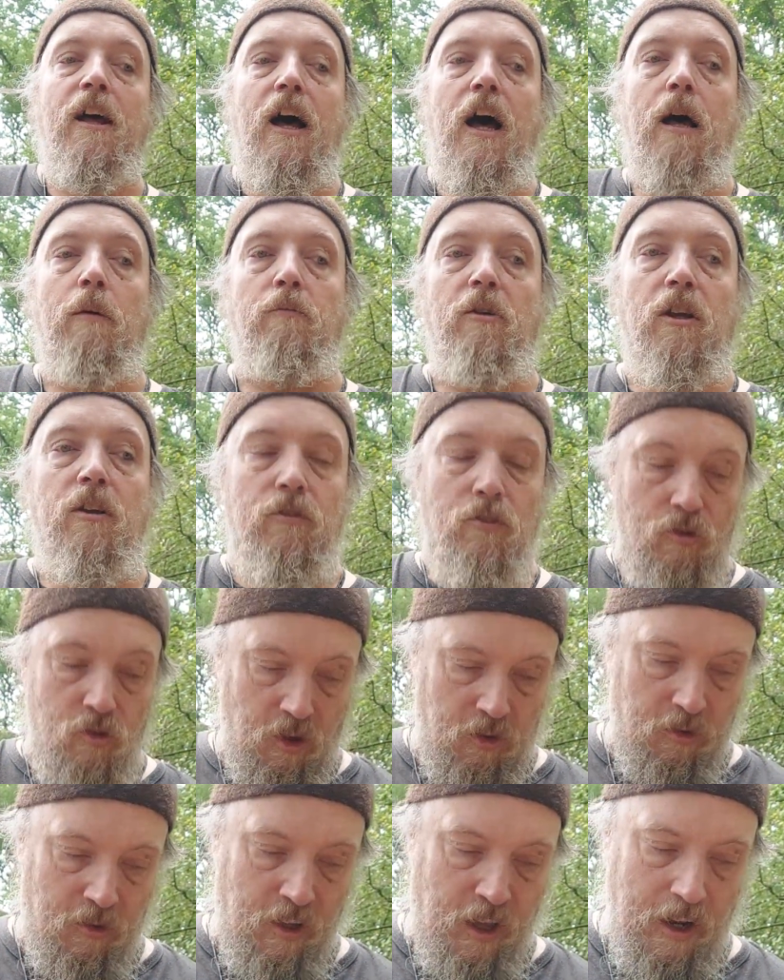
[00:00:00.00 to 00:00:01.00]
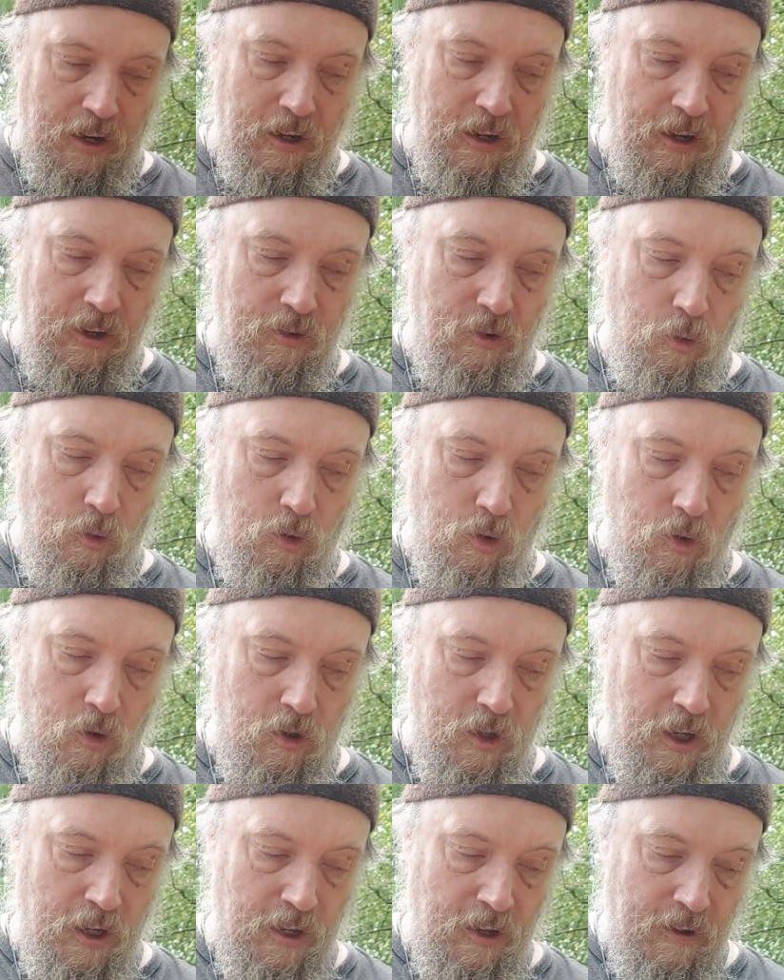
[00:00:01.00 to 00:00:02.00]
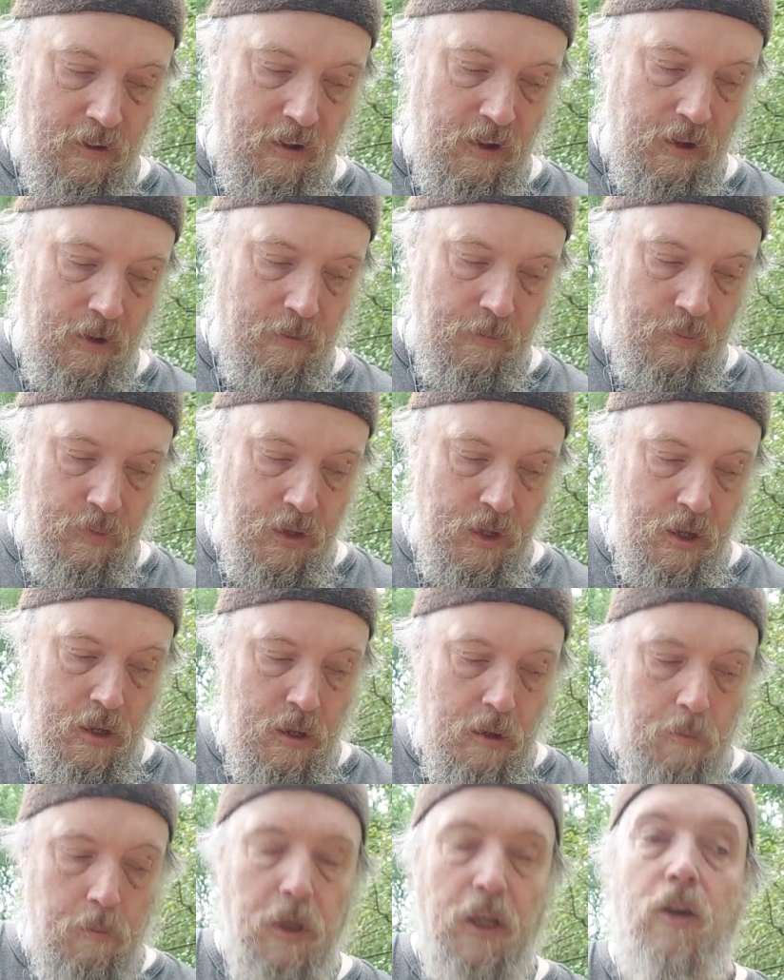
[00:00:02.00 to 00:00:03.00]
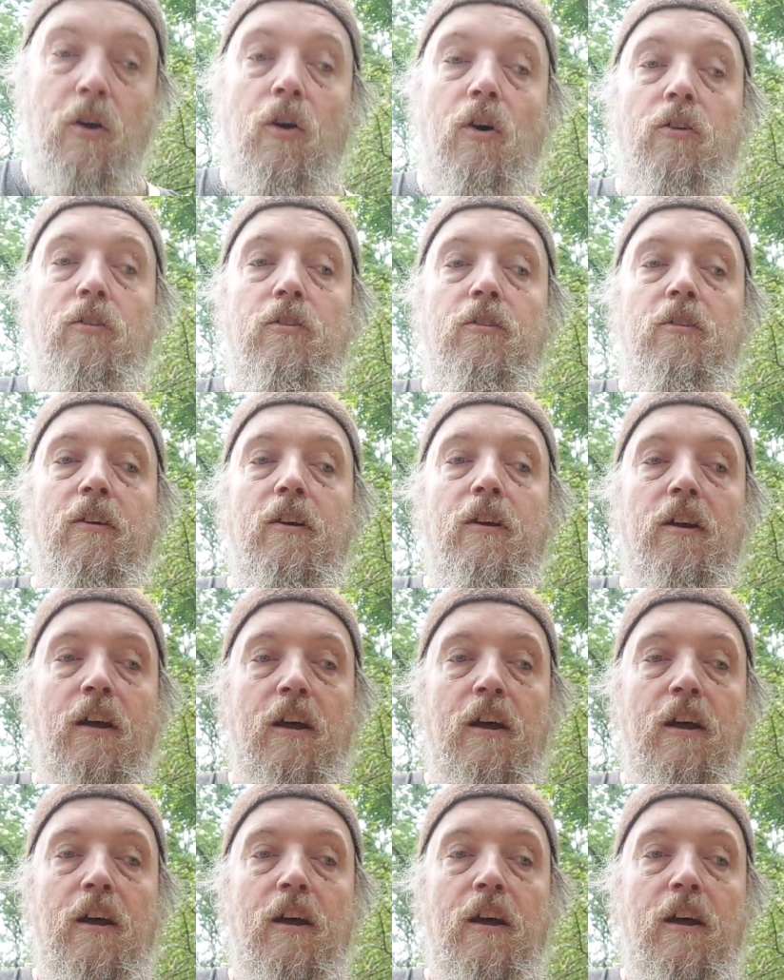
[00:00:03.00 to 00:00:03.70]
I'm just getting into talking, because